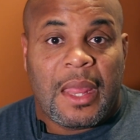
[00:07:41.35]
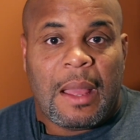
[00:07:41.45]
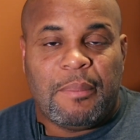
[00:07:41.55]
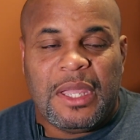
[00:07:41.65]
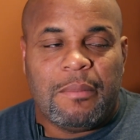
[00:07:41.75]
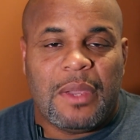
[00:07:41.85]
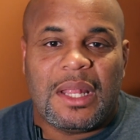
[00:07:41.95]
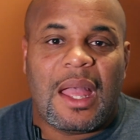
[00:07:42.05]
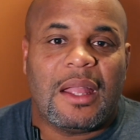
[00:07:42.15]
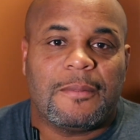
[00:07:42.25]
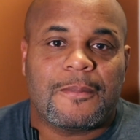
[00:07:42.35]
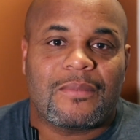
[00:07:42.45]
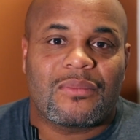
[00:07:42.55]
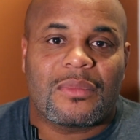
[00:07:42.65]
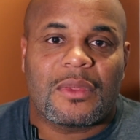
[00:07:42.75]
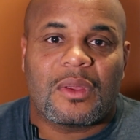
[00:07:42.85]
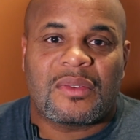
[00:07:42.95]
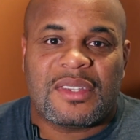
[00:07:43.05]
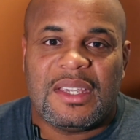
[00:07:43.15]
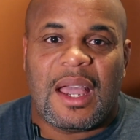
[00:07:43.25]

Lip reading: Habib may not see